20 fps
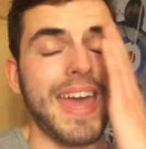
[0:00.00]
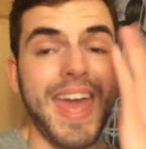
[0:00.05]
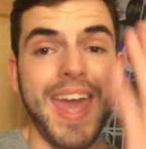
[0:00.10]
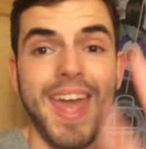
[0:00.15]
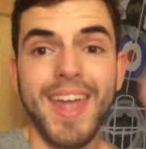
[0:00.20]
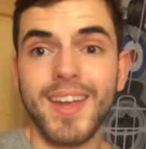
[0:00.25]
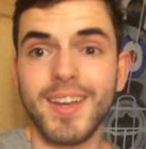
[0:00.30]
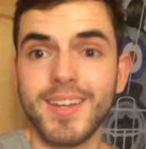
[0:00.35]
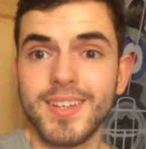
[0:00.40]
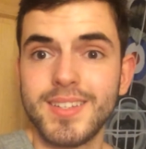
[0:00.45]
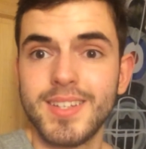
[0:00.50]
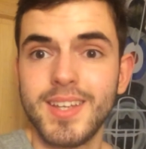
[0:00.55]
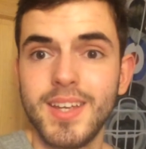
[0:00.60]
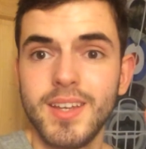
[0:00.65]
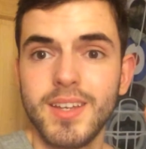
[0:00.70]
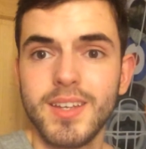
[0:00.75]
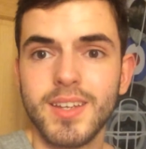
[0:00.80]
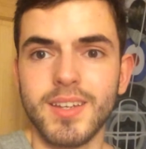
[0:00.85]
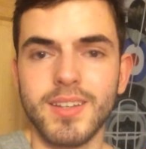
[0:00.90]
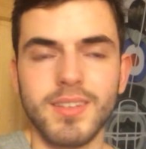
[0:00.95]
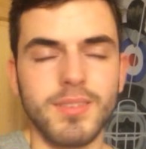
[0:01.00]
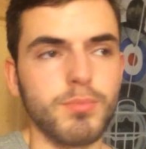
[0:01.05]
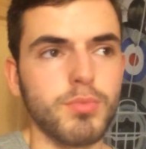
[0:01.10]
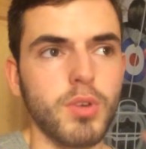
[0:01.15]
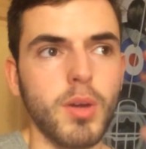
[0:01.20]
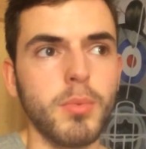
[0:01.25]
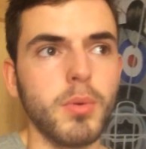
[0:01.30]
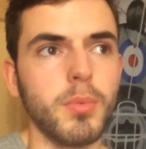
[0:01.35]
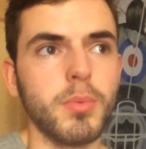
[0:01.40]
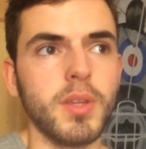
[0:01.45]
hectic and
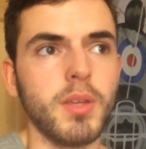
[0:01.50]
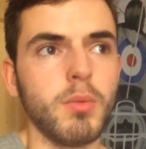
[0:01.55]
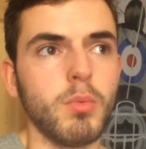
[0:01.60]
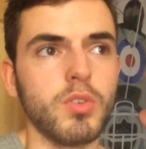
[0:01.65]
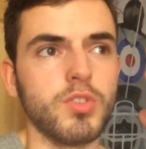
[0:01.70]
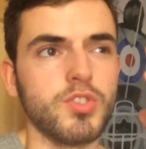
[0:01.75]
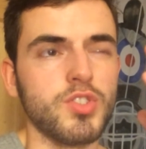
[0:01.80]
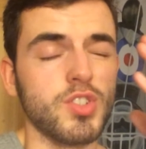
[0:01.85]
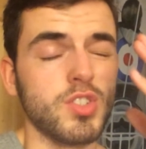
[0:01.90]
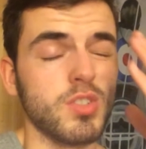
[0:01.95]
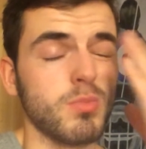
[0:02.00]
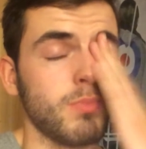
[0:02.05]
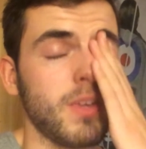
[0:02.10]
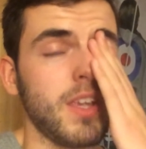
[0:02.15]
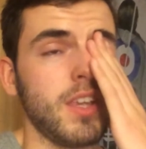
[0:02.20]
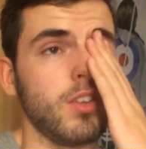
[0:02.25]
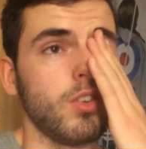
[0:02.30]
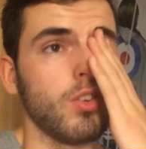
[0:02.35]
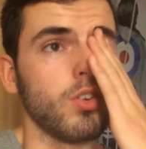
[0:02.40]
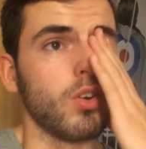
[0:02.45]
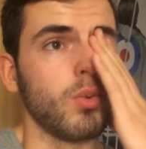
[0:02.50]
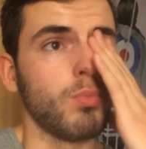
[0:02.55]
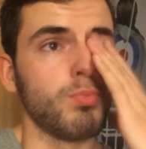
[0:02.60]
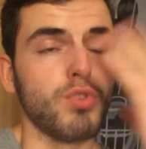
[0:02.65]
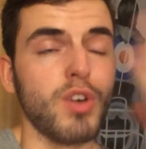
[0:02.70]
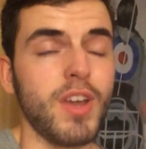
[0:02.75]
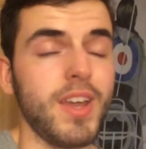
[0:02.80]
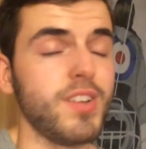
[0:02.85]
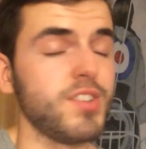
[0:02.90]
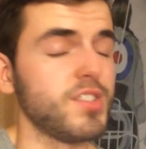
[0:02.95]
probably would just make your
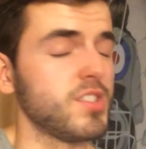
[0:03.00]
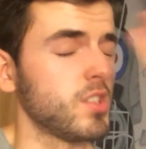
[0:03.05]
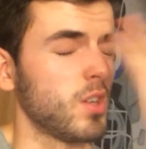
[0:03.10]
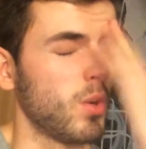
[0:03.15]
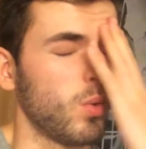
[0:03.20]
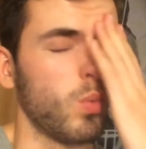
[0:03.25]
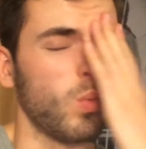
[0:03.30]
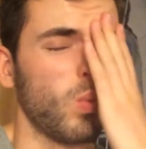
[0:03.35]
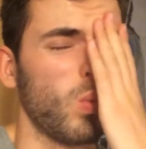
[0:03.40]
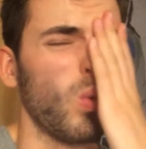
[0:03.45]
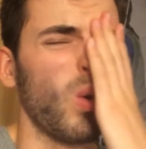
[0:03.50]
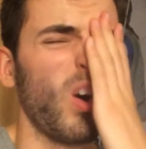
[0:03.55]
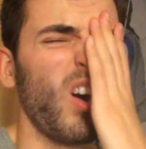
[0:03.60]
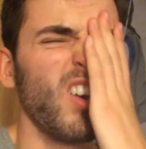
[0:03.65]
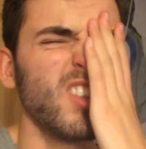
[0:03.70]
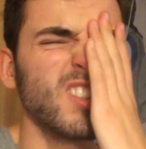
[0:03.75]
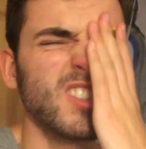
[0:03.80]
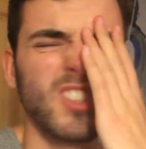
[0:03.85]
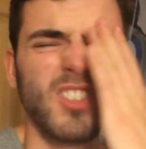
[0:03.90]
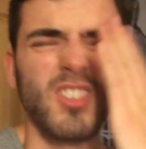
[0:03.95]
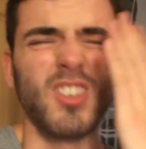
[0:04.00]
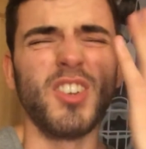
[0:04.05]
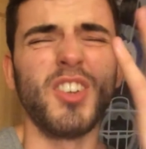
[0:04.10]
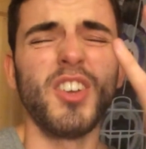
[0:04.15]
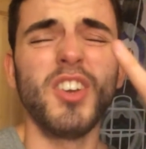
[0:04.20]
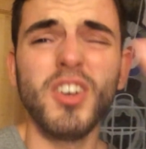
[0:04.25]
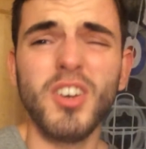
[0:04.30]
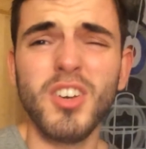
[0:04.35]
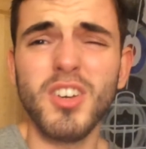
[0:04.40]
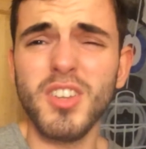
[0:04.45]
brain just go, what
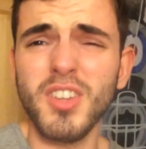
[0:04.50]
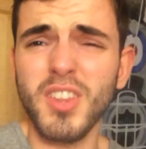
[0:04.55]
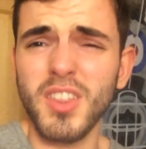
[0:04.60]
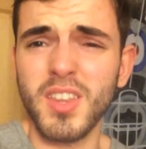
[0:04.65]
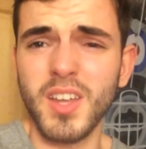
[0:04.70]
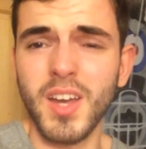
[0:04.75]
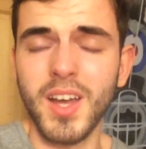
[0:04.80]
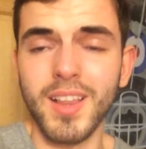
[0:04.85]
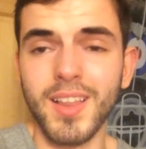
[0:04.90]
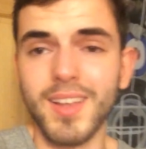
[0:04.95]
on earth?